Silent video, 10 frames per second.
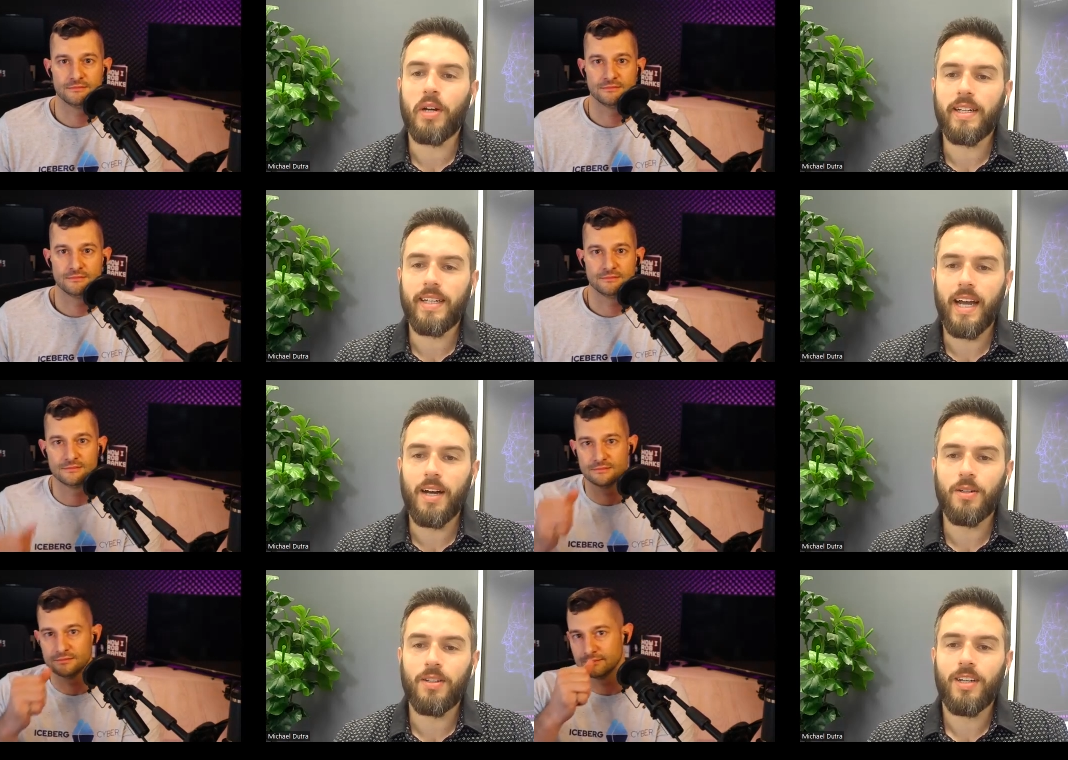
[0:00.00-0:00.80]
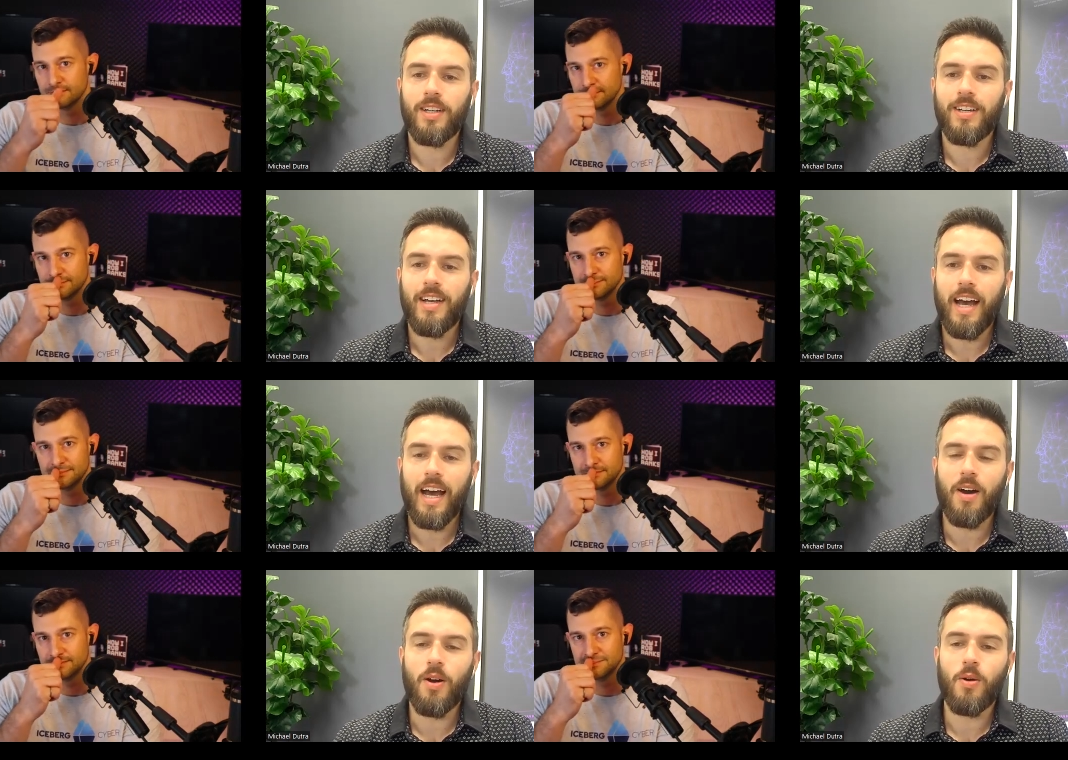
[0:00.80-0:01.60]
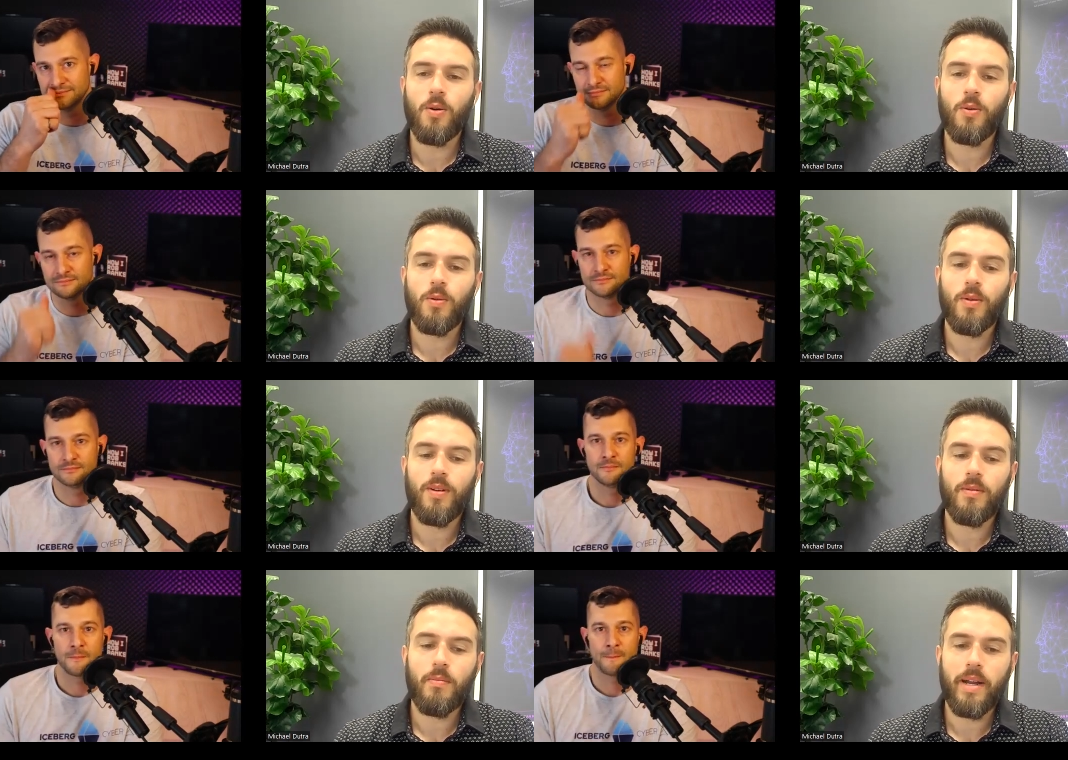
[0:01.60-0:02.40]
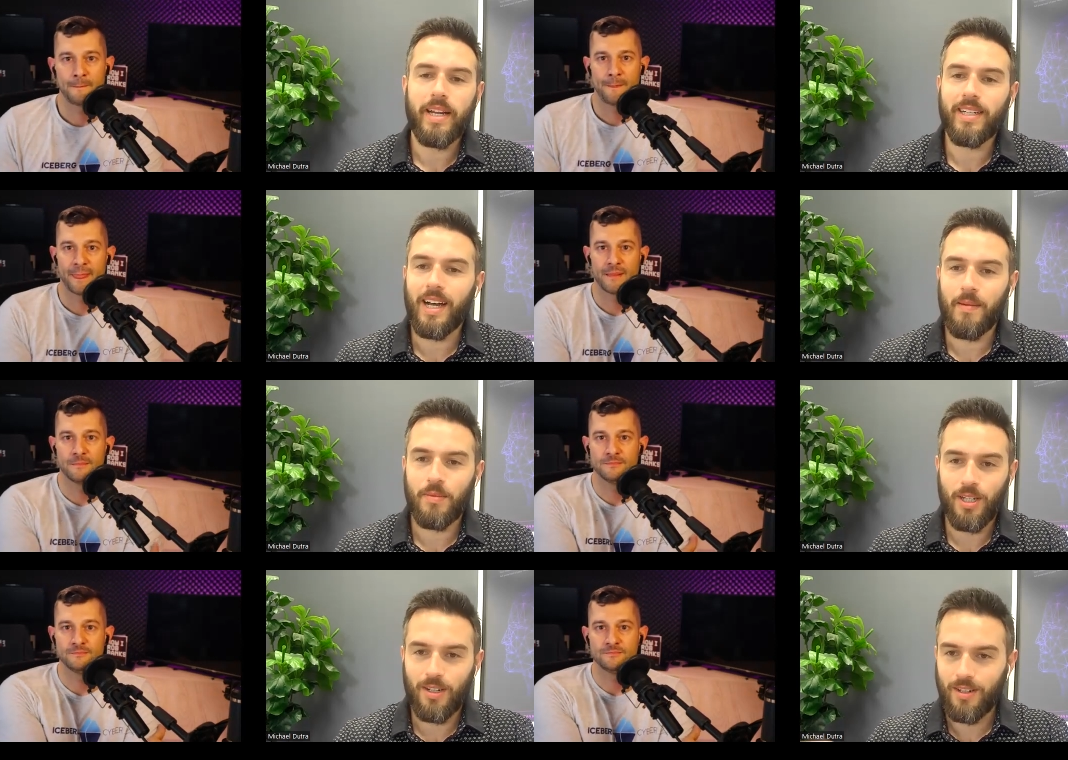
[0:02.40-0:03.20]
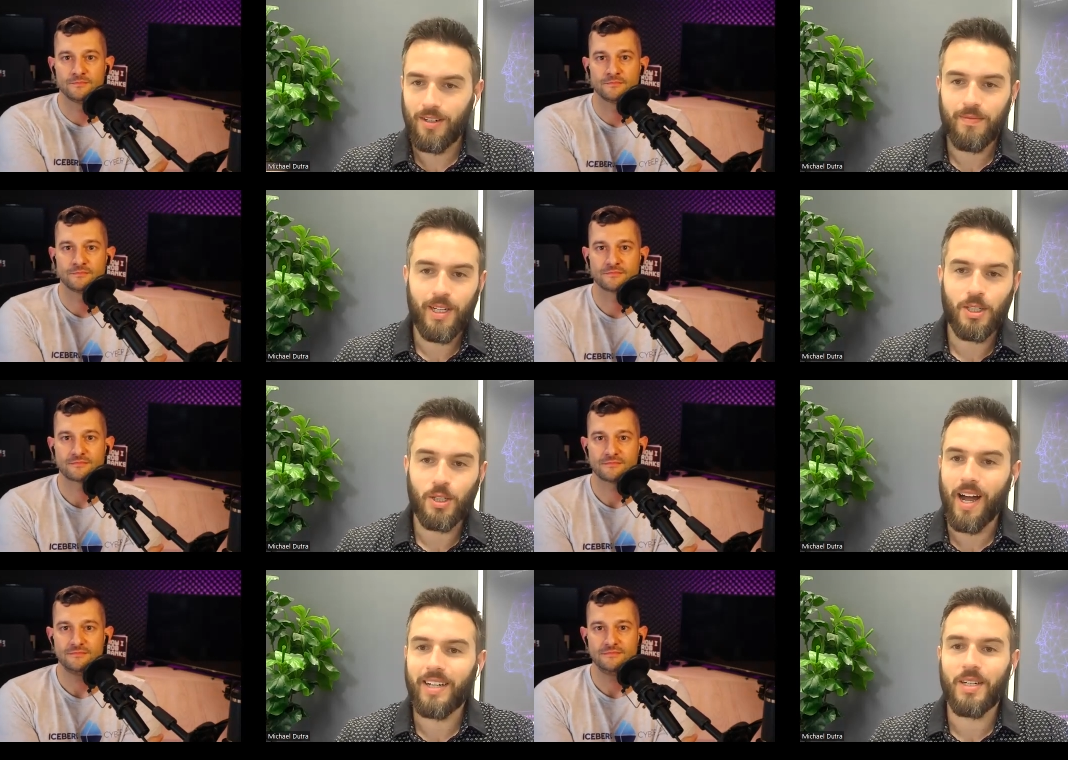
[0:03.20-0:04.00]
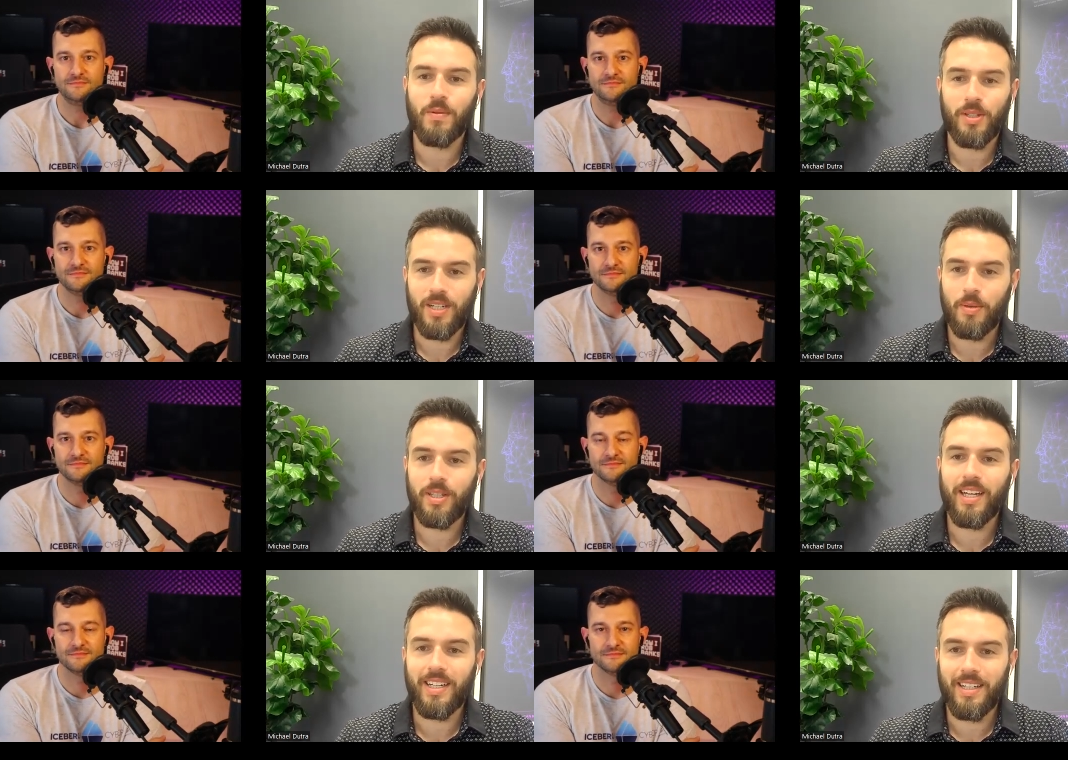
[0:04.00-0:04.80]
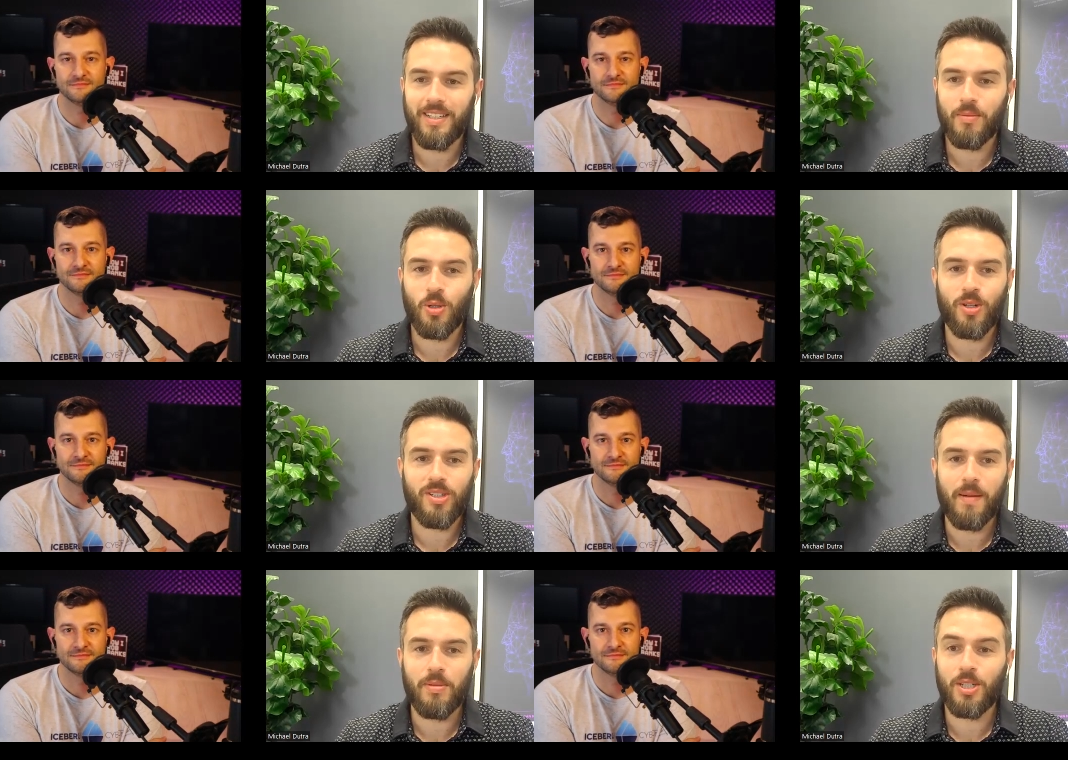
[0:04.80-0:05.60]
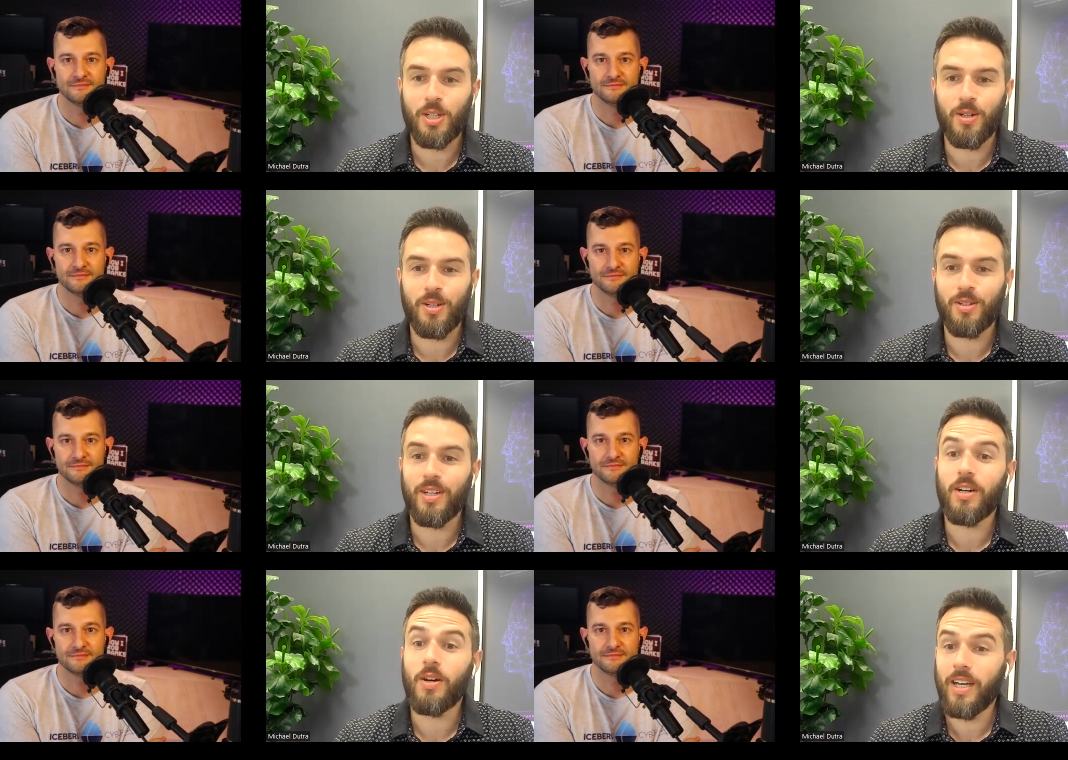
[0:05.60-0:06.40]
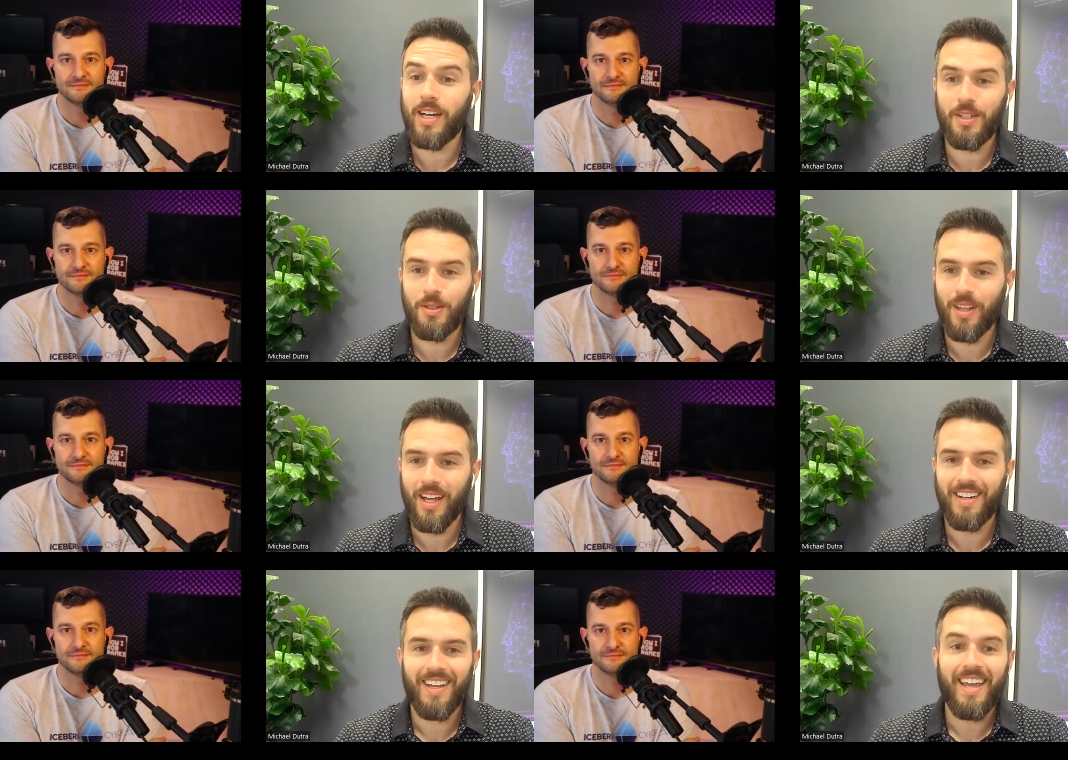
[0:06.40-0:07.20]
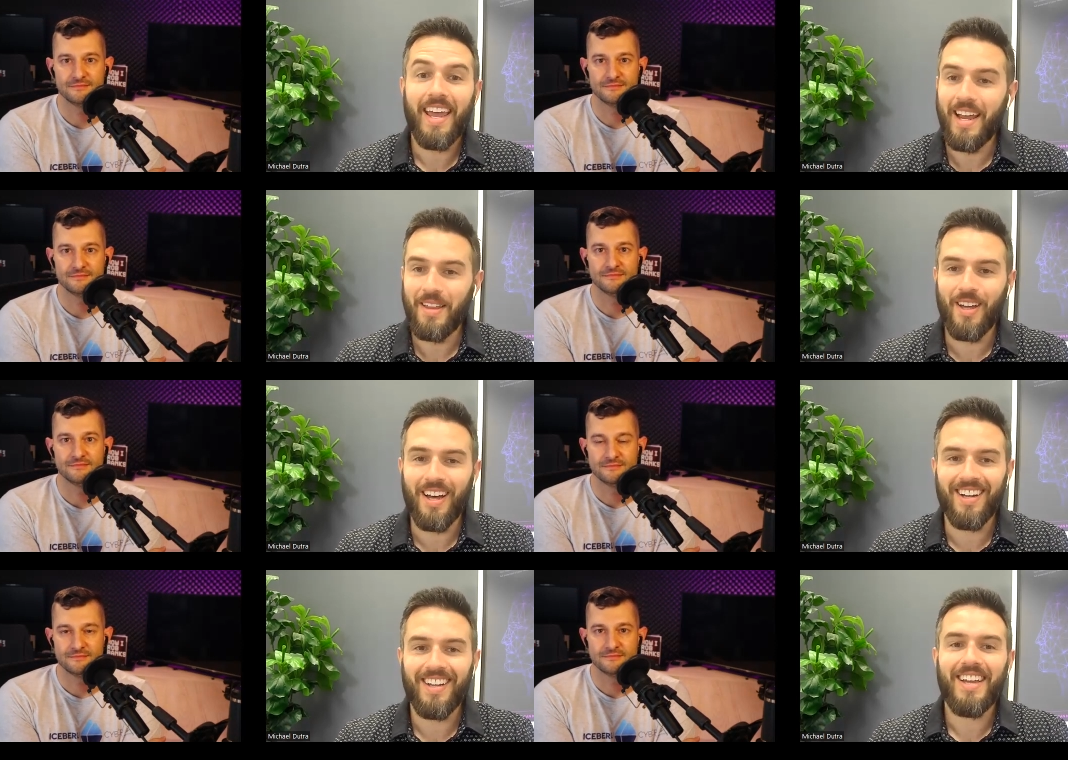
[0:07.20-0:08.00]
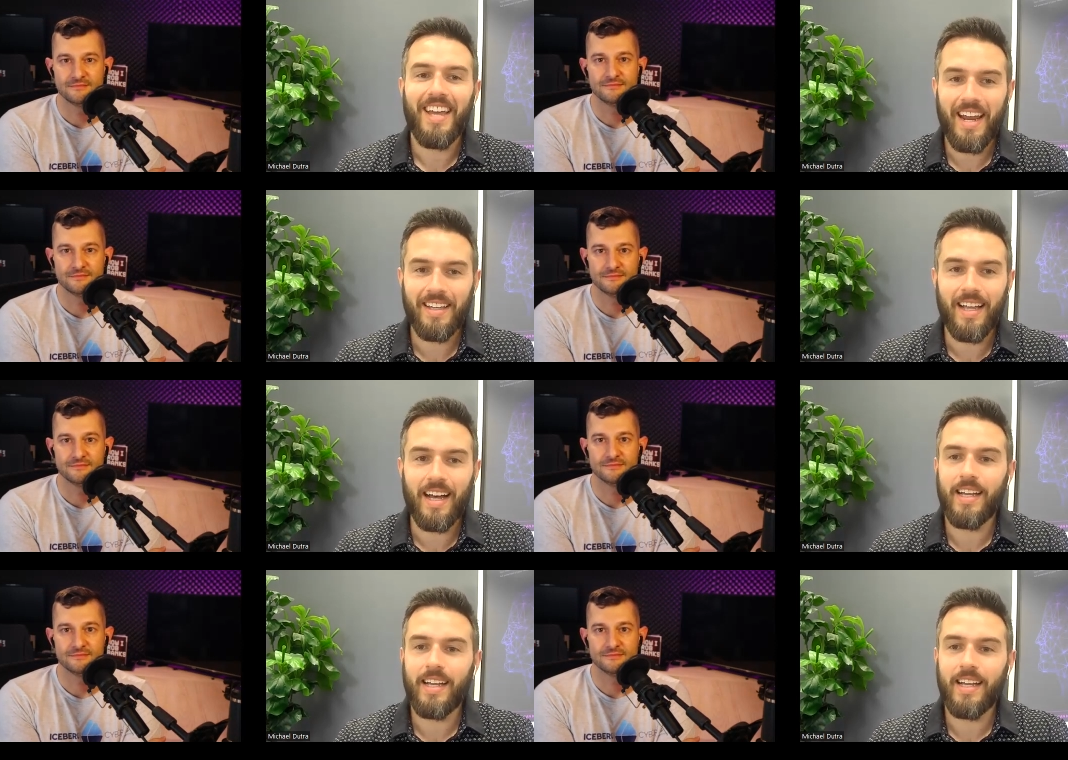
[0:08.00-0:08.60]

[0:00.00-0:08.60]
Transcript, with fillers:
Speaker 1: break down how many times they're interacting with something that needs some sort of cybersecurity, they're like, oh, yeah, I do that and that and that.